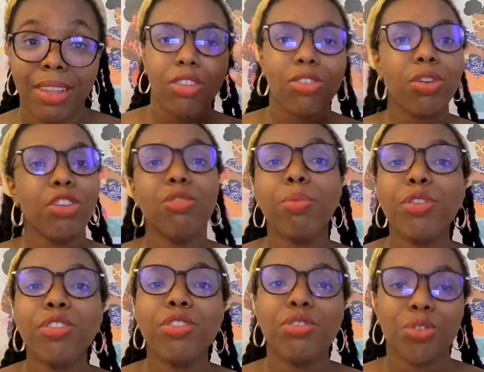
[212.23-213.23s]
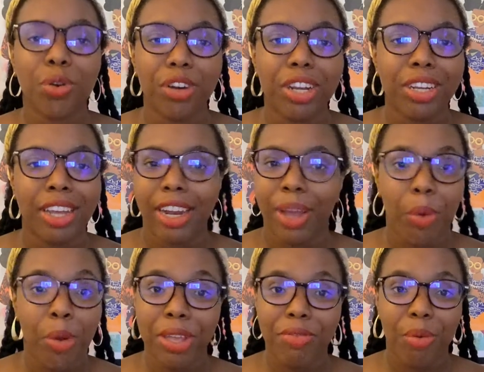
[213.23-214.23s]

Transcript: So there's more to the story that I won't give